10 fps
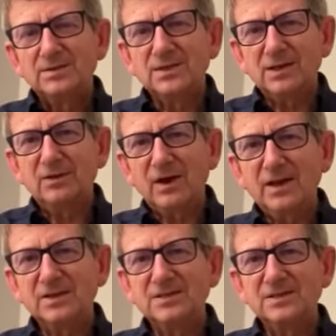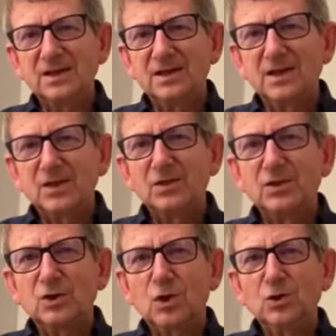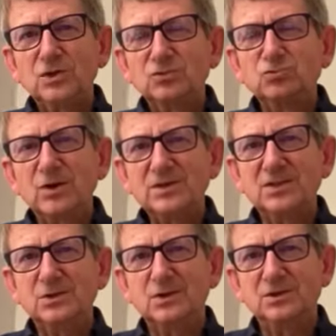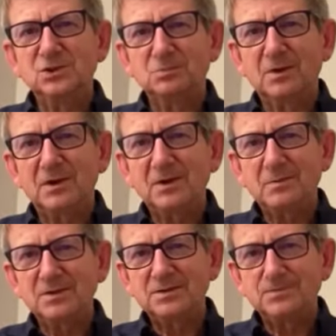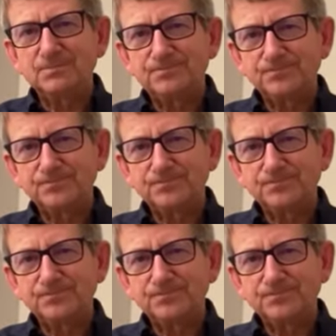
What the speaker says: Zechariah is saying that God has rescued us from our enemies.